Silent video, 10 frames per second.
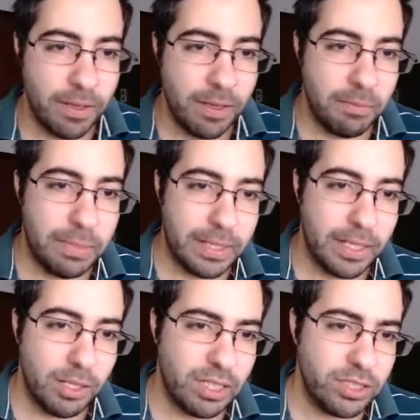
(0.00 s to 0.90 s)

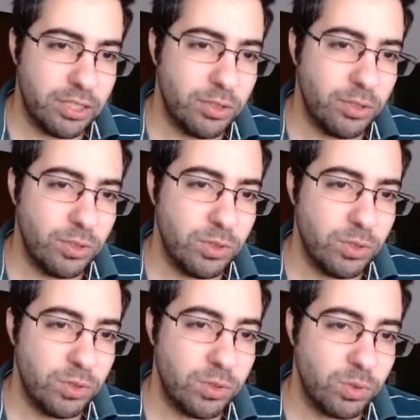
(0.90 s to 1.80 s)
But what
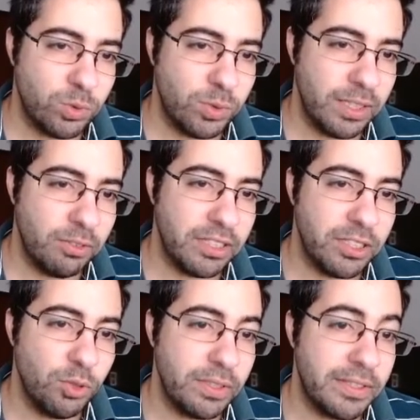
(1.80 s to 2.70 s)
you really want to
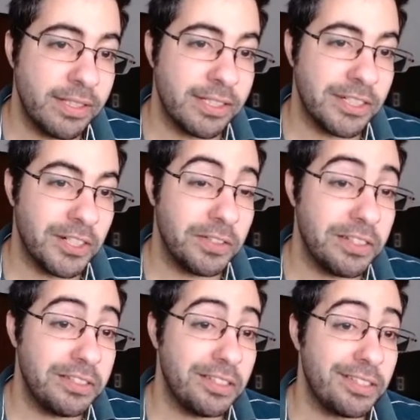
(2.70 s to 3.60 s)
do with this card
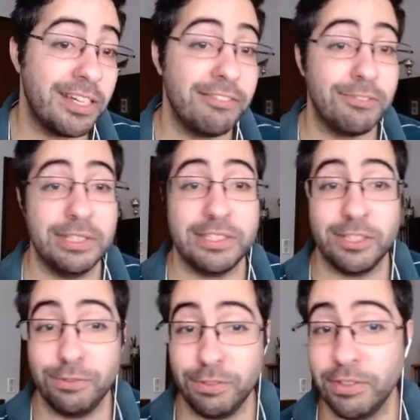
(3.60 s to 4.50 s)
is discover it
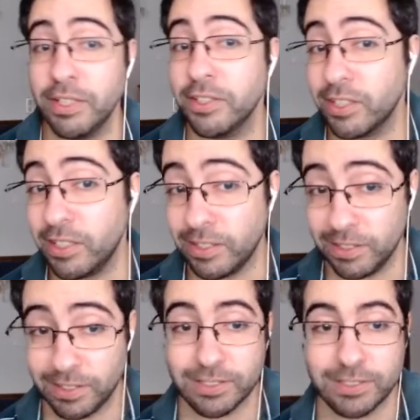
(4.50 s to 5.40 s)
off of other
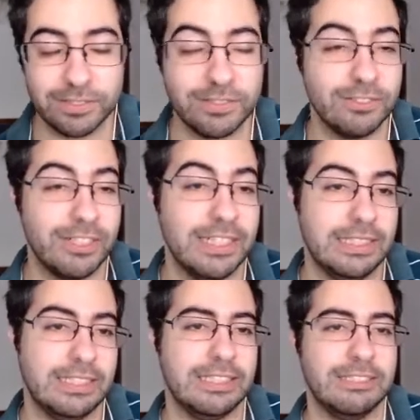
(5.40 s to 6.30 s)
cards,
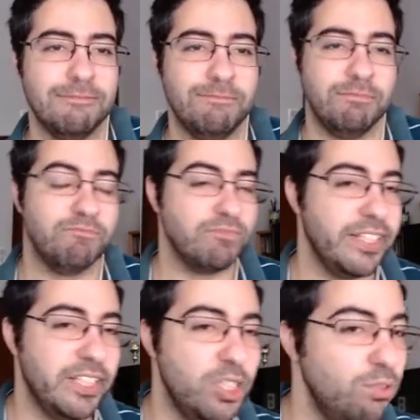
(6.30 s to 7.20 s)
right?
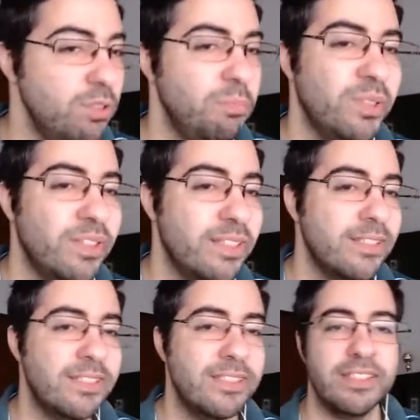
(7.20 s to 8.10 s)
Like you wouldn't put
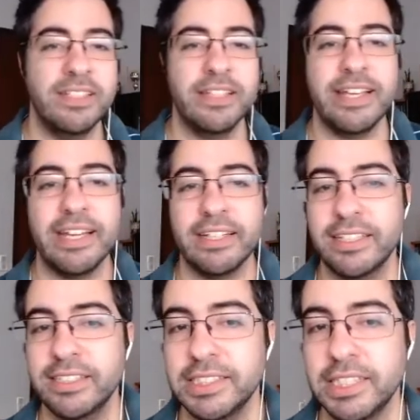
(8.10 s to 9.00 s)
this in a
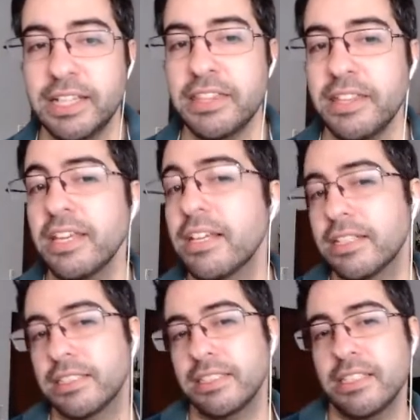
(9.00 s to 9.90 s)
deck, I
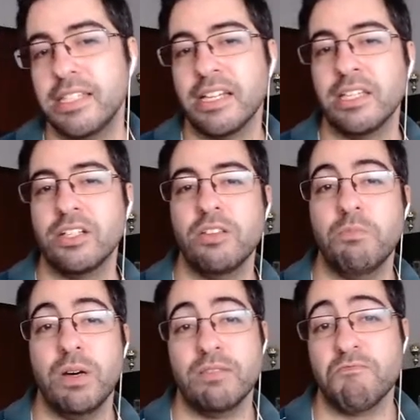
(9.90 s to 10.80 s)
think, in standard,
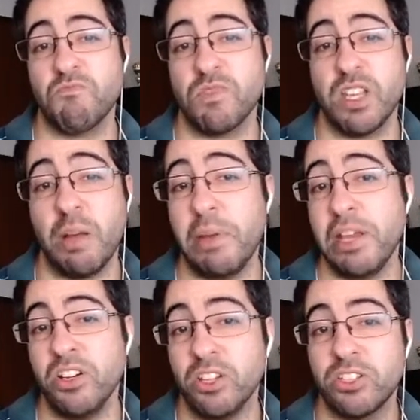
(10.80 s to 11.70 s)
but I mean
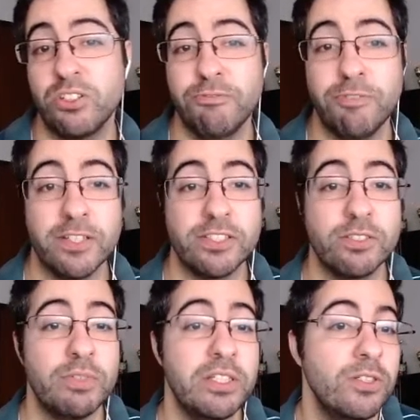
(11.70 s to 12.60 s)
you're not too
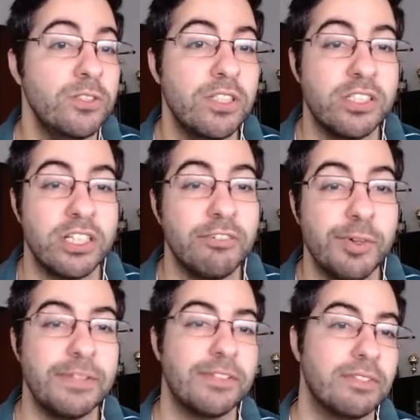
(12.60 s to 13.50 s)
fussed when you discover
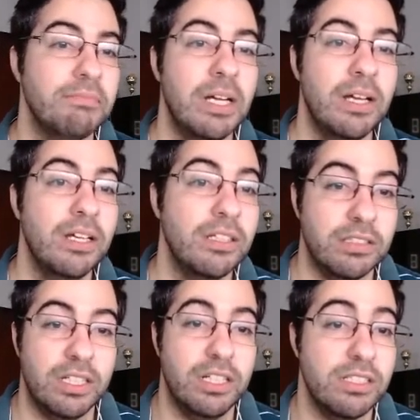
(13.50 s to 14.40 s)
it,
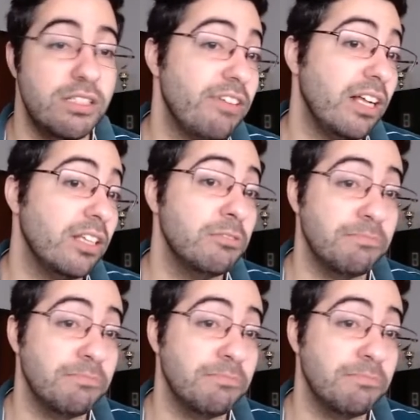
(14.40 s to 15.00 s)
because it's value.